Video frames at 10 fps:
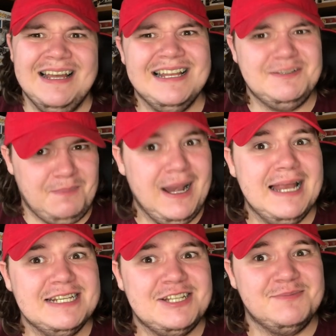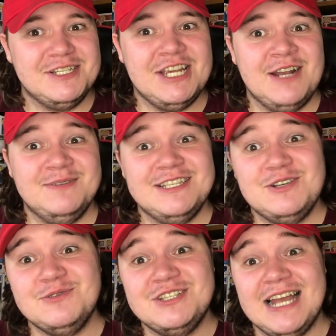There's a playlist on my channel which is
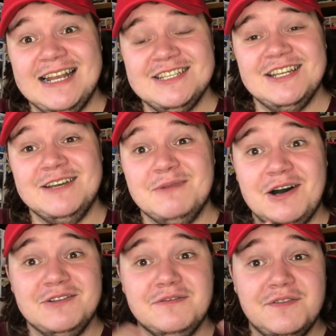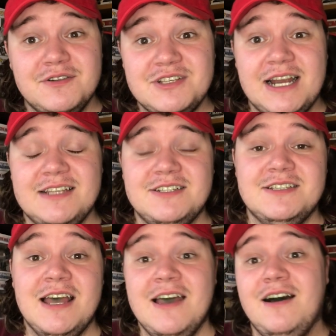called Challenge Link, where I do food challenges.
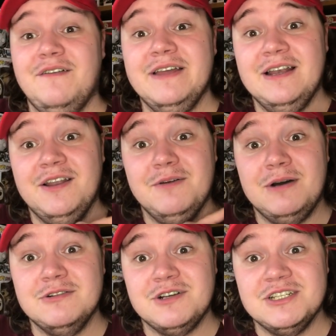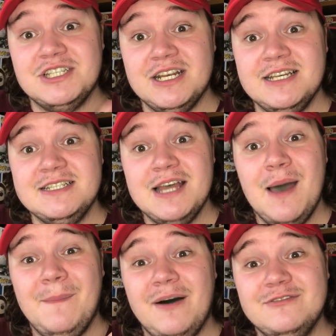I've eaten like the world's hottest chilies,
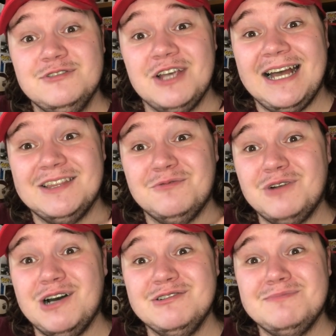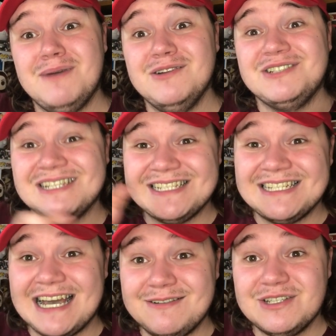but I've also had the world's most
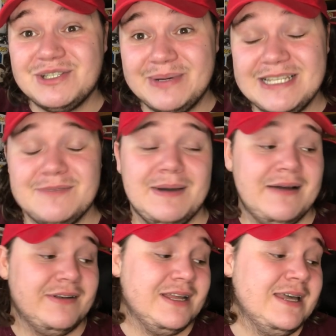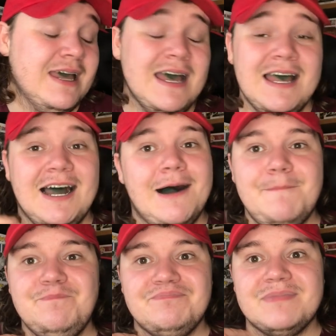sour sweets apparently.
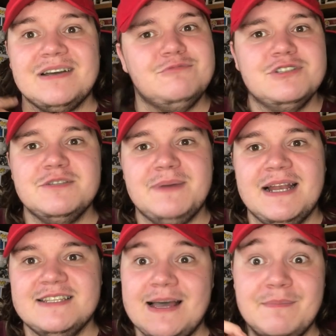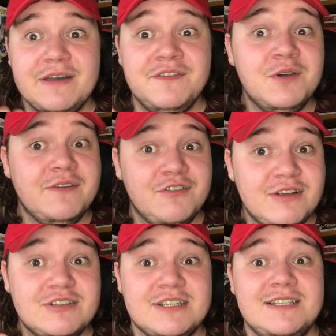Wasn't as bad as them, but if you're
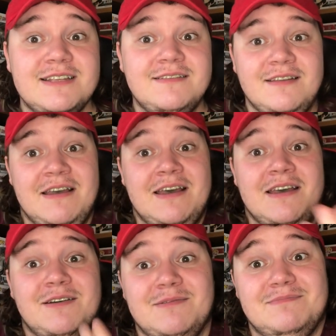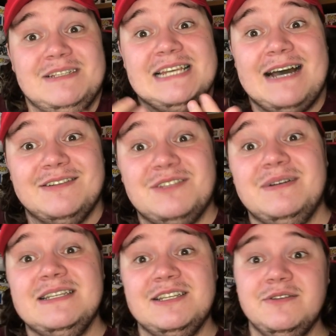interested in sour
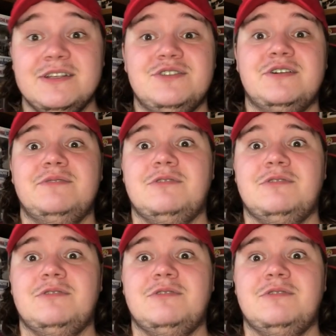sweets and you enjoyed